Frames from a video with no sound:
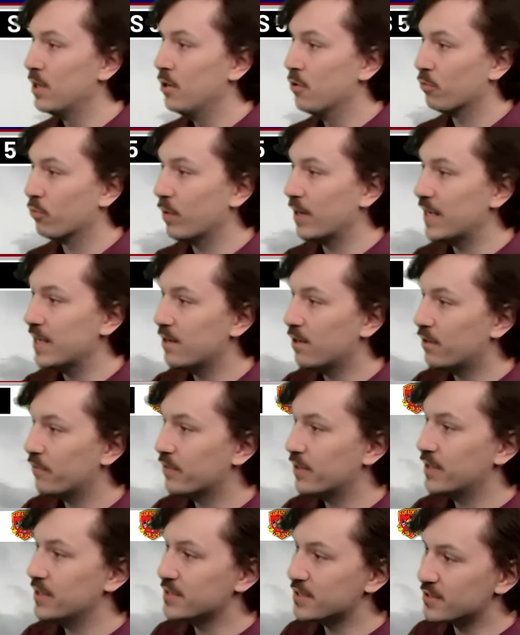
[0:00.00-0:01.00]
rain off
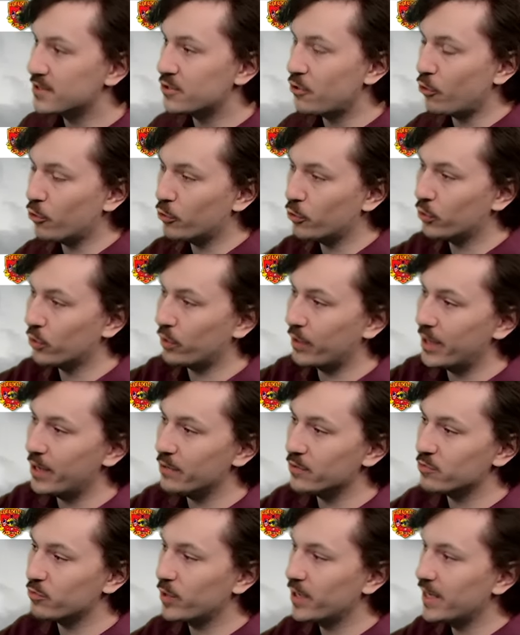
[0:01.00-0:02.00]
in the distance, darker
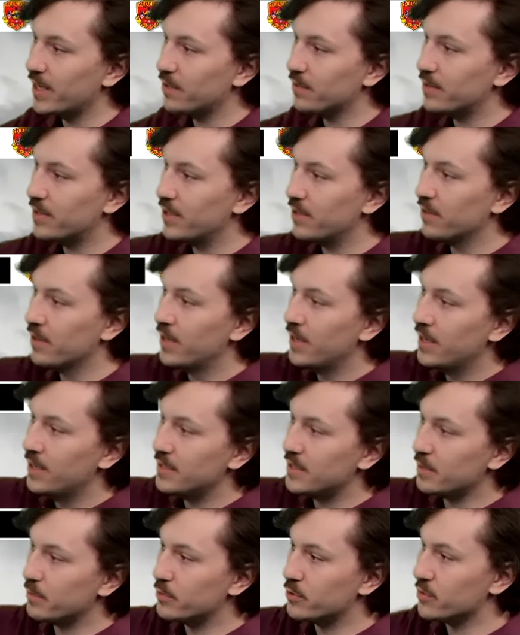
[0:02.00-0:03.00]
clouds way out there,
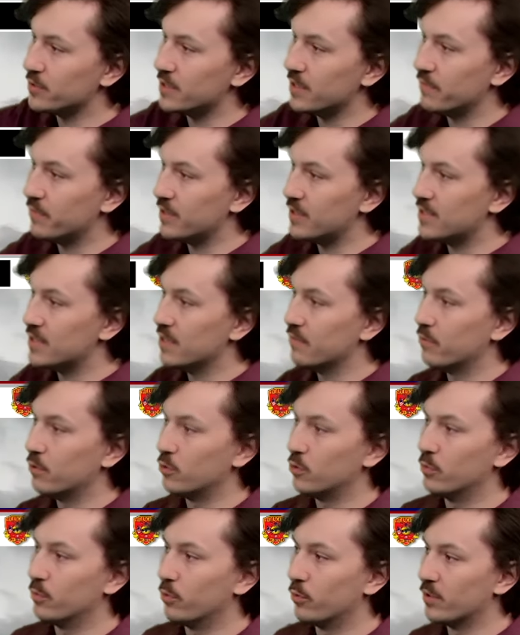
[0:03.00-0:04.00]
temperature 77, a
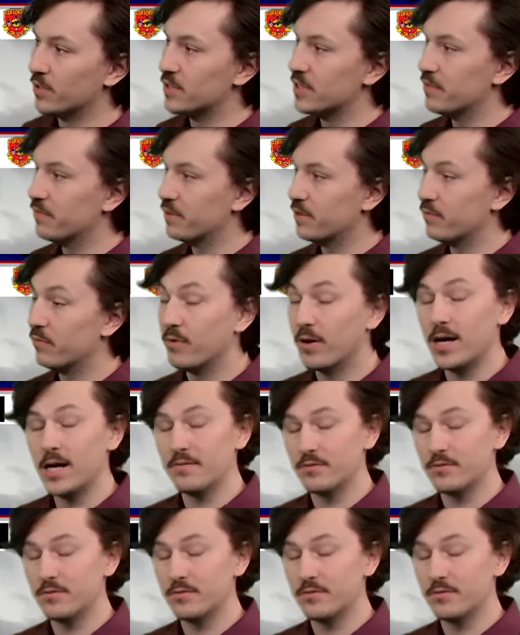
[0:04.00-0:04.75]
dew point of 75.